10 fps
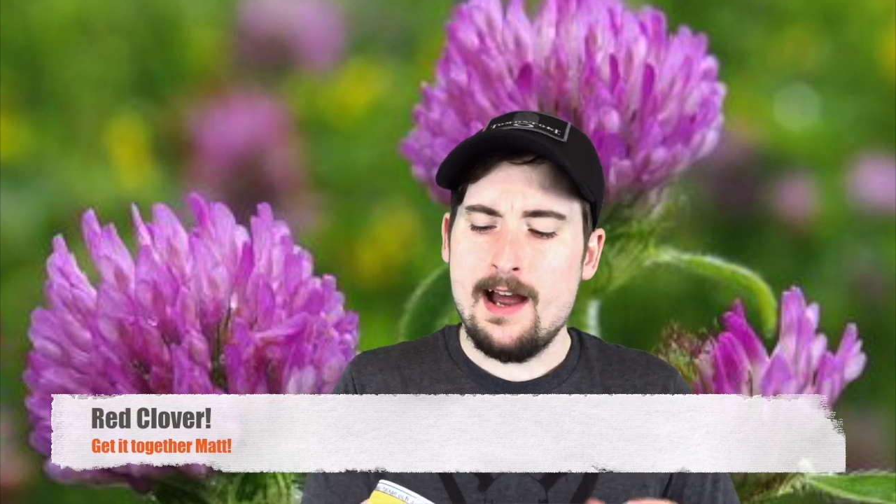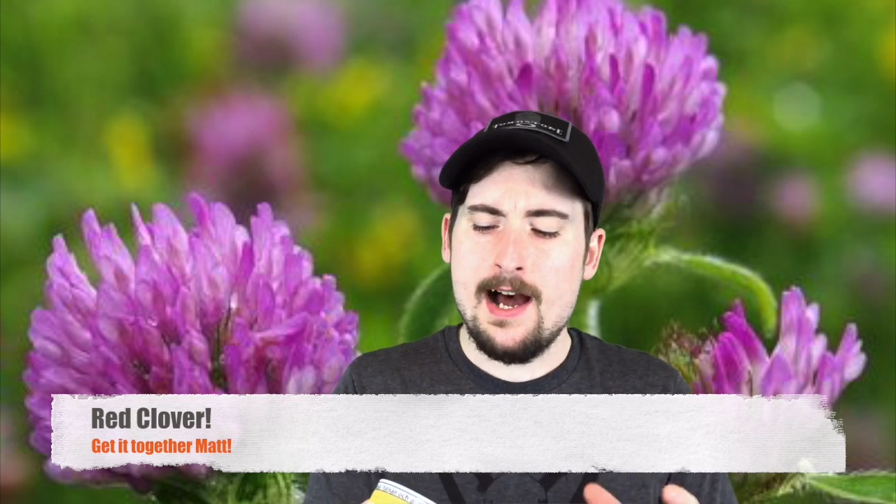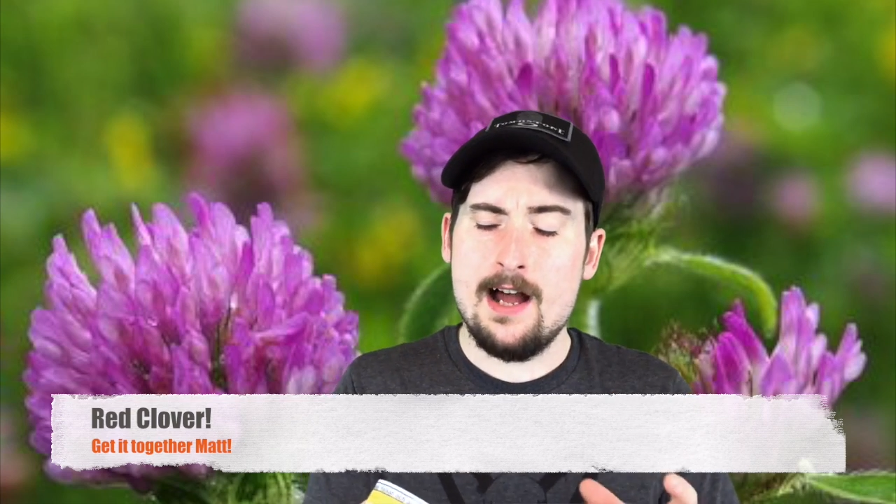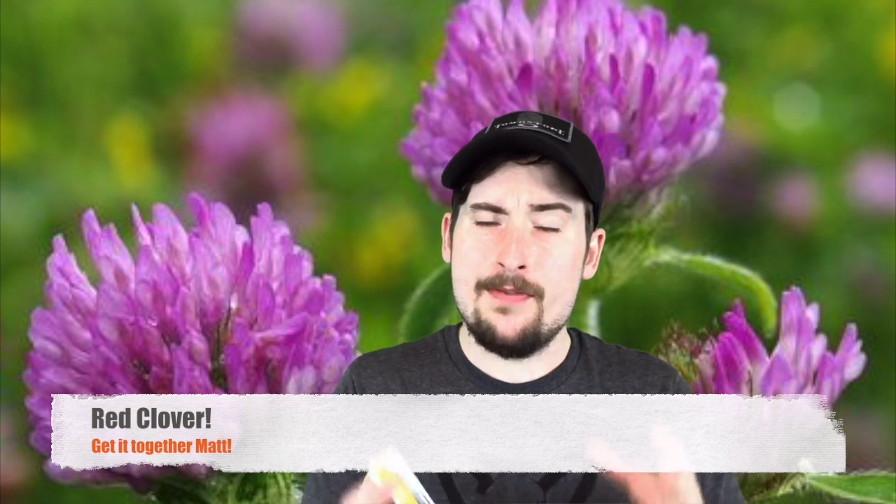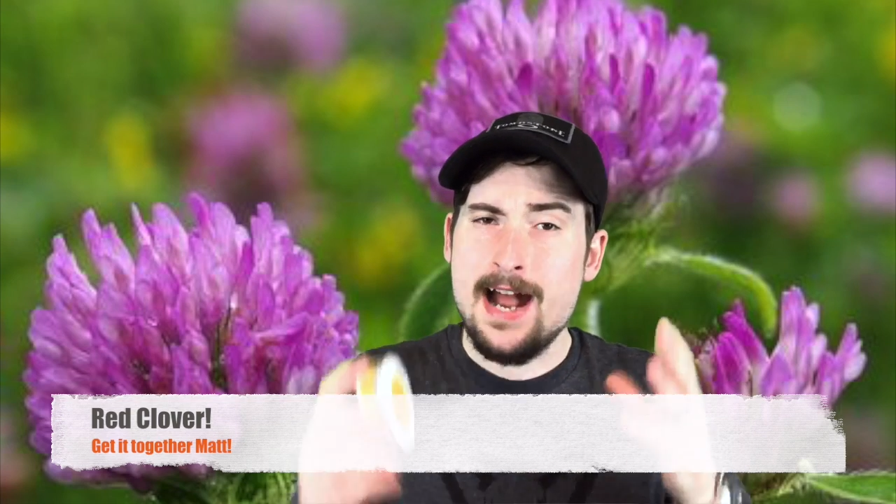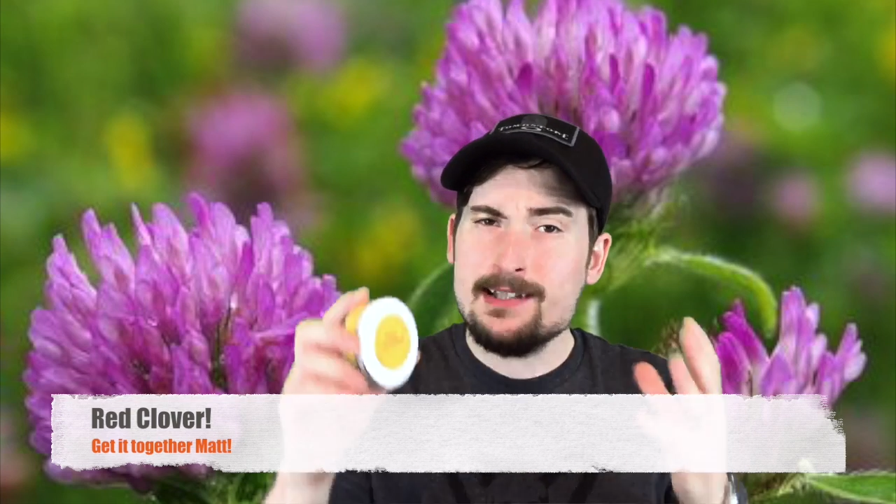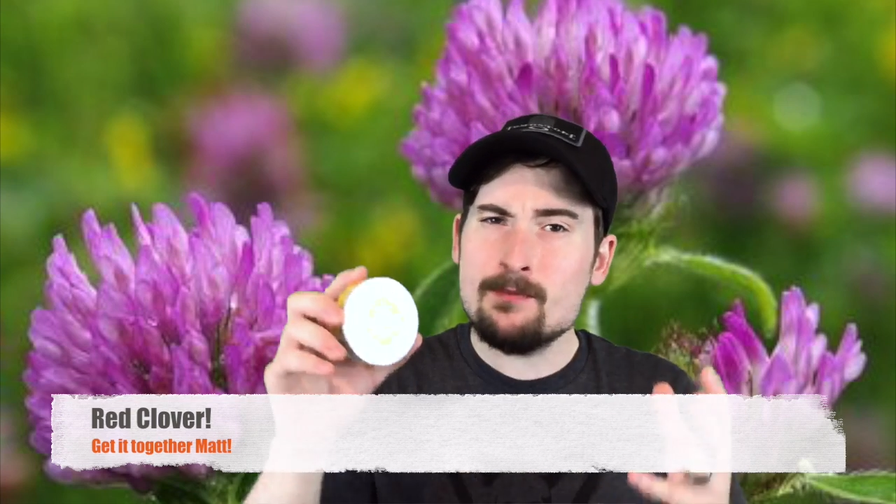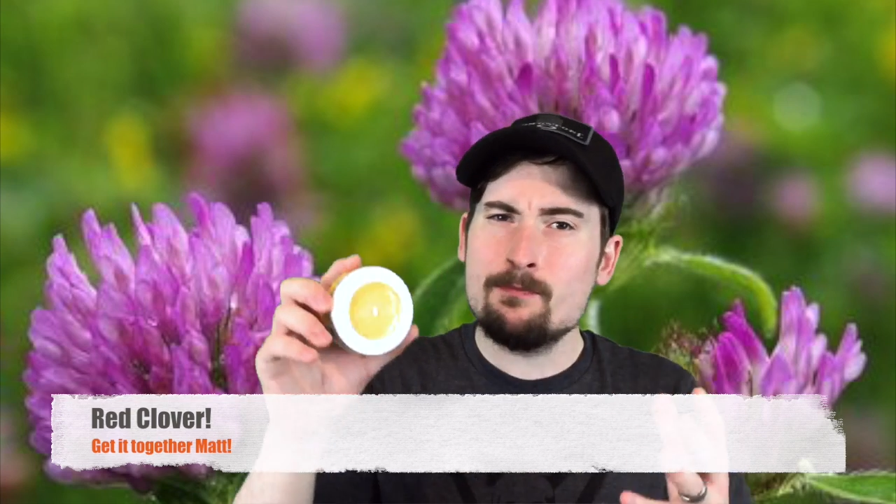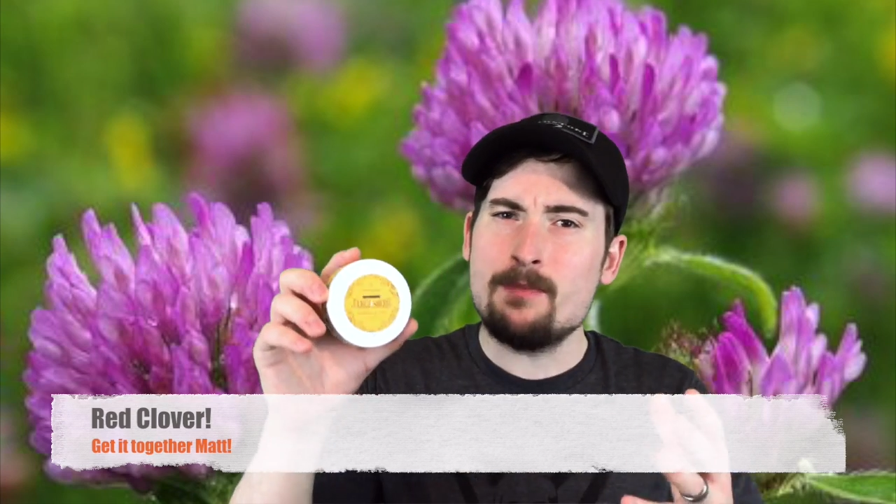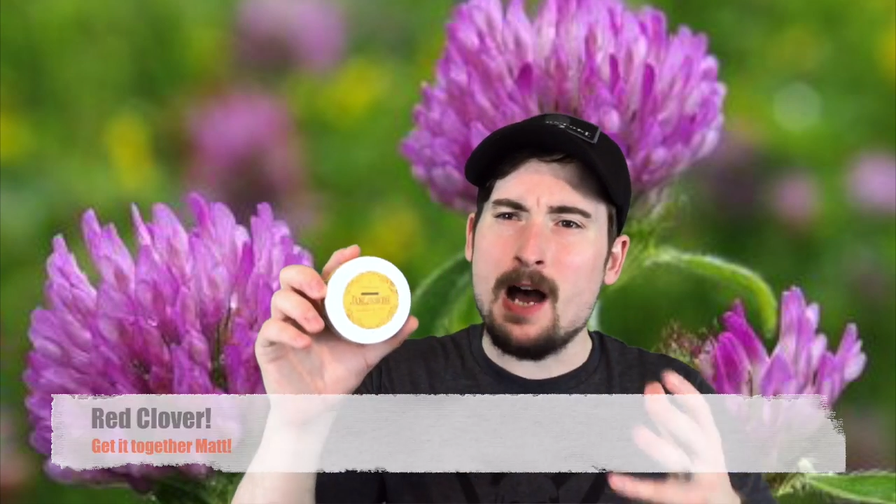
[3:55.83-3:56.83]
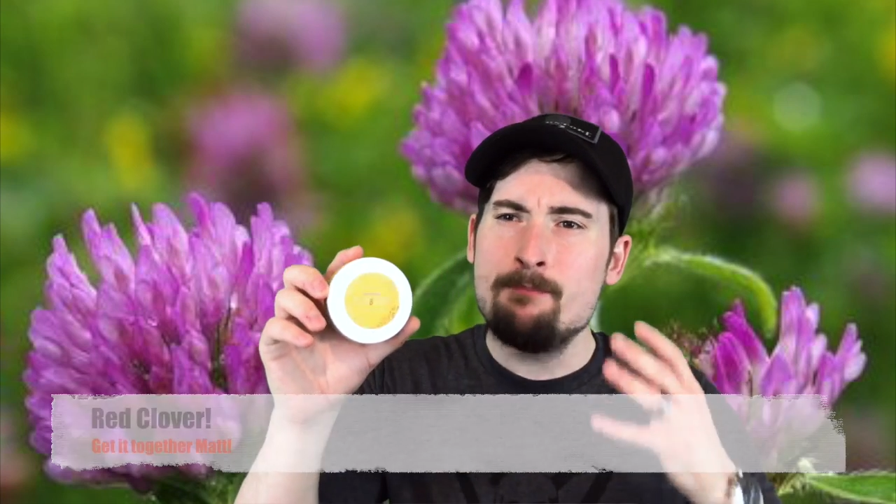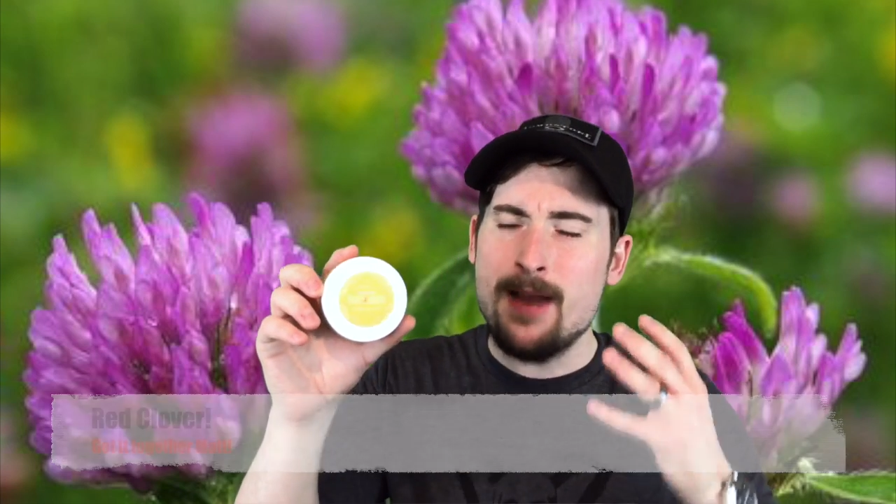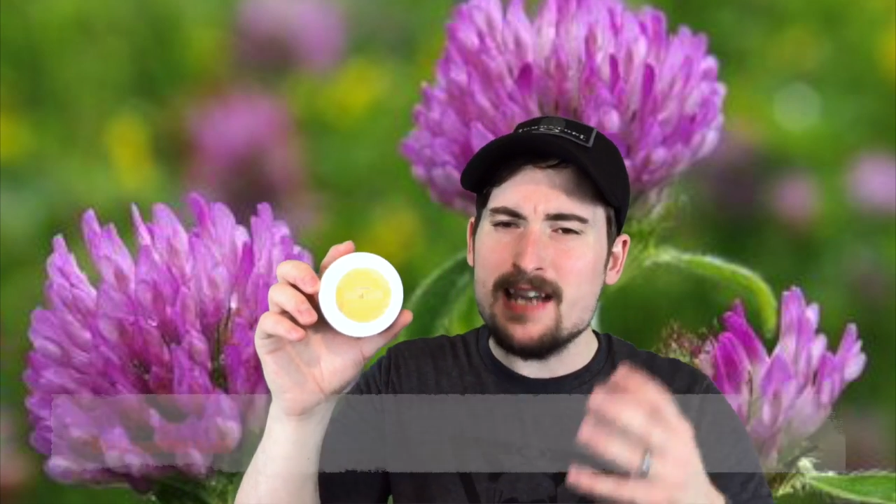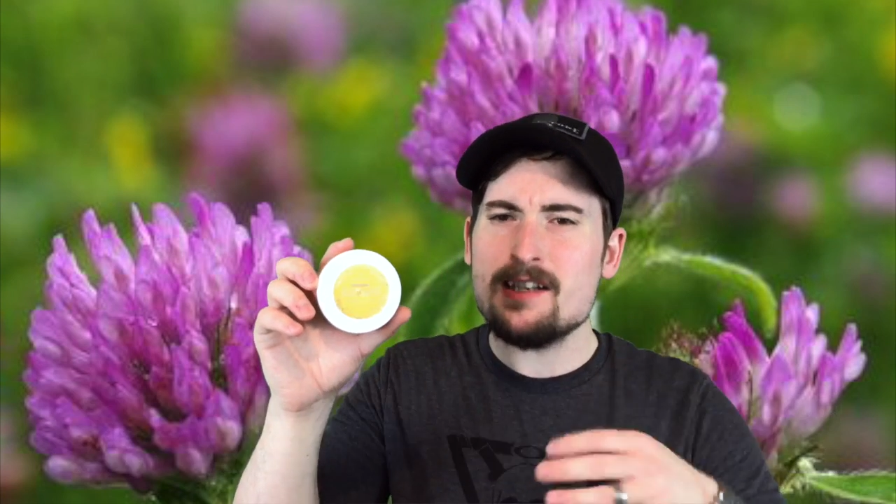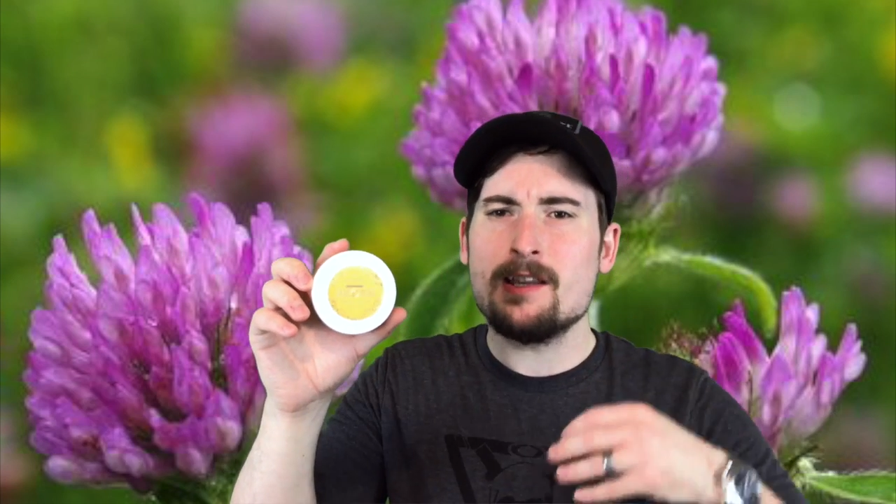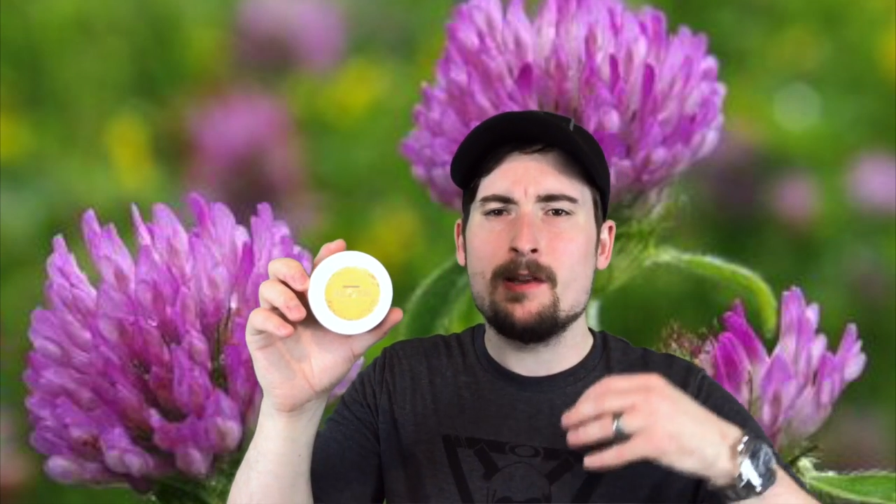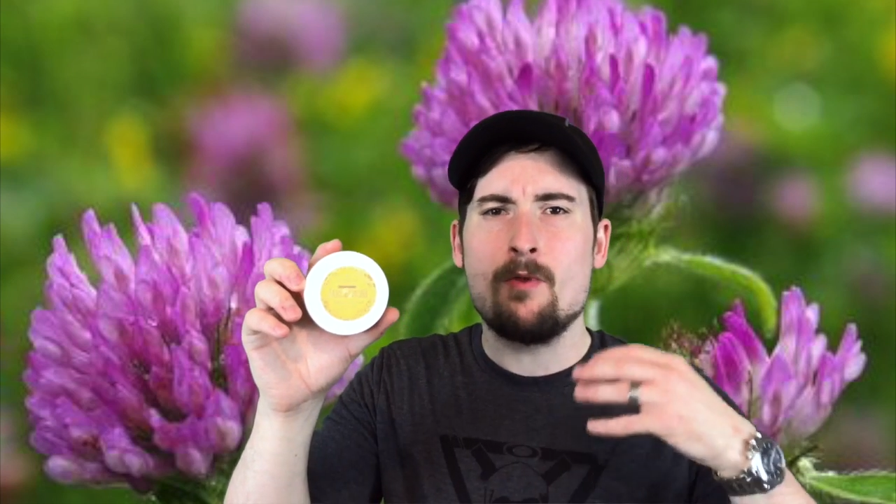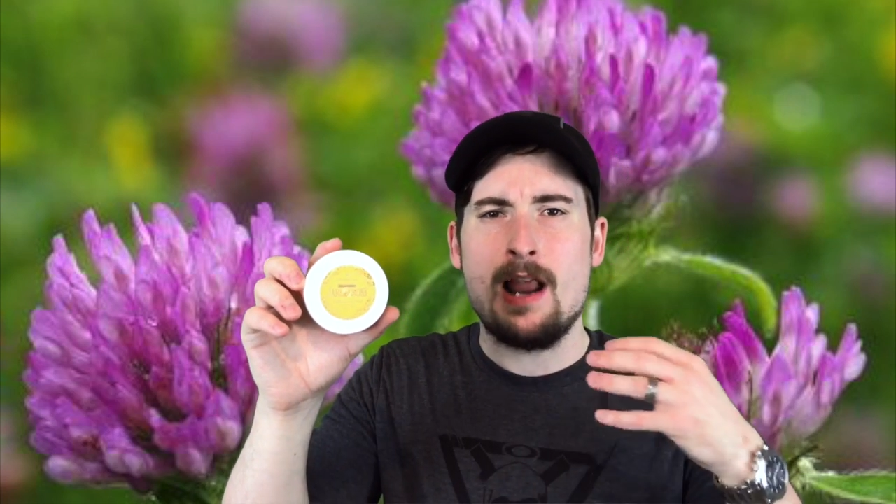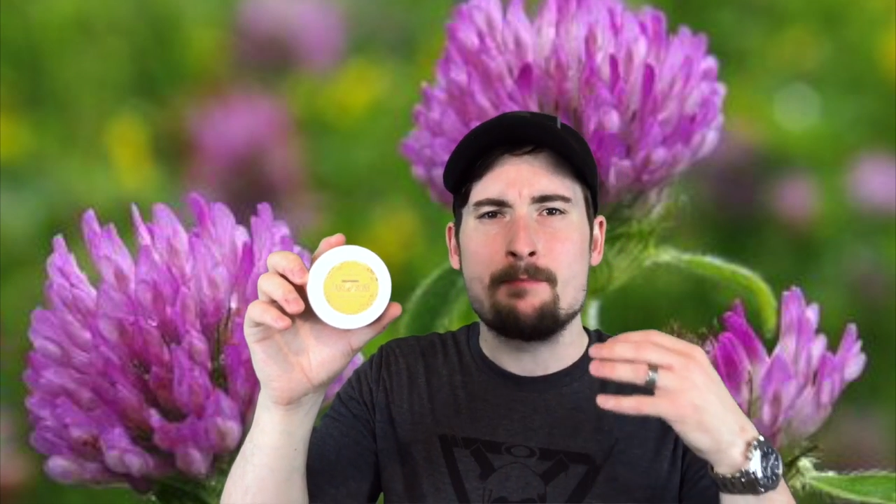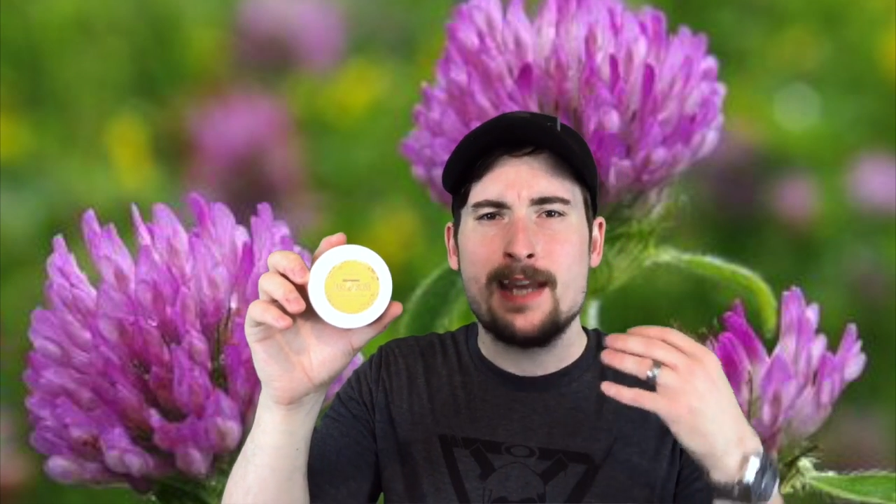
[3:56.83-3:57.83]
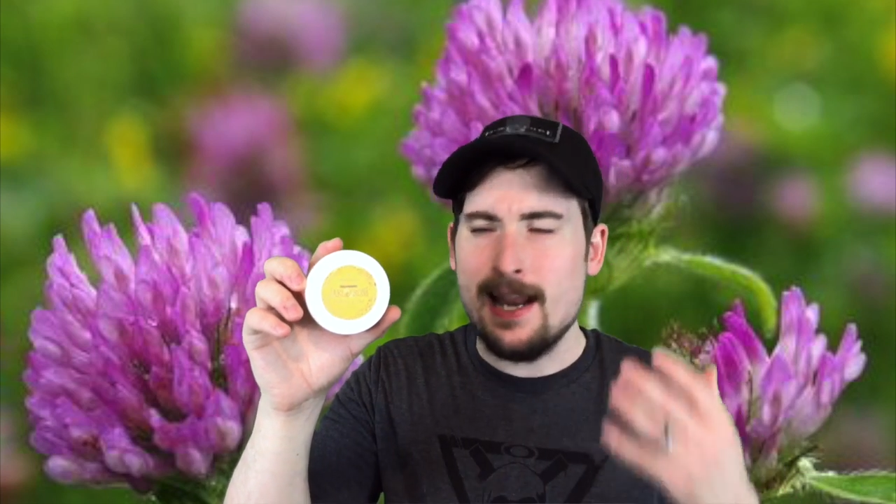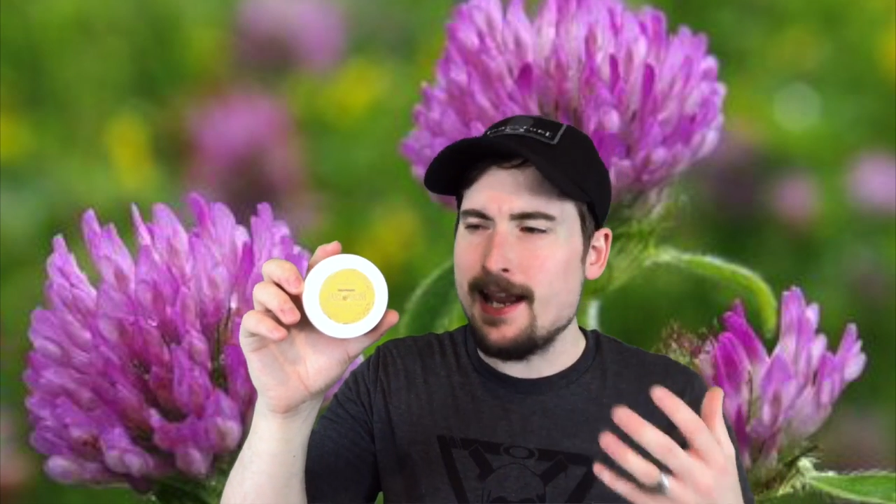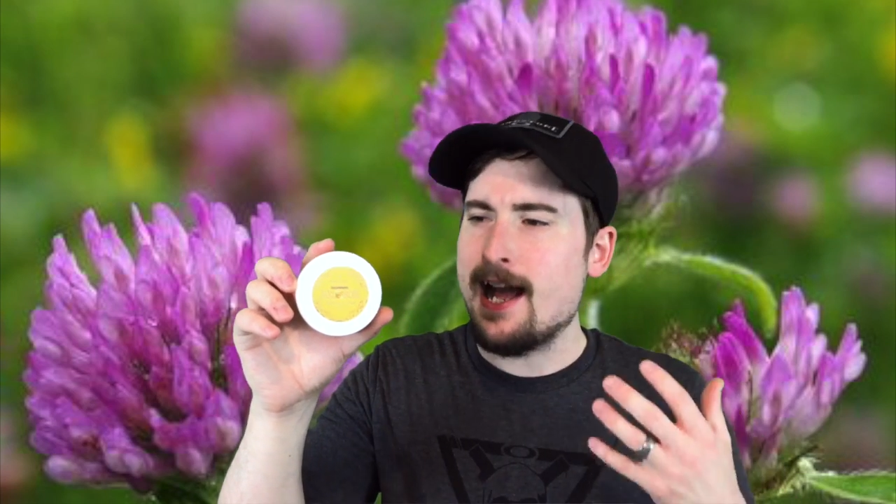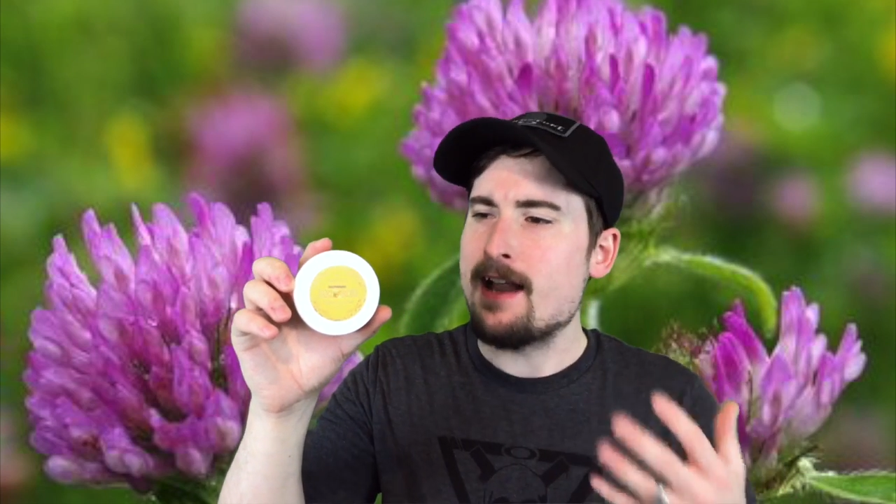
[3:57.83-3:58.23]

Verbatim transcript: that's basically what I'm getting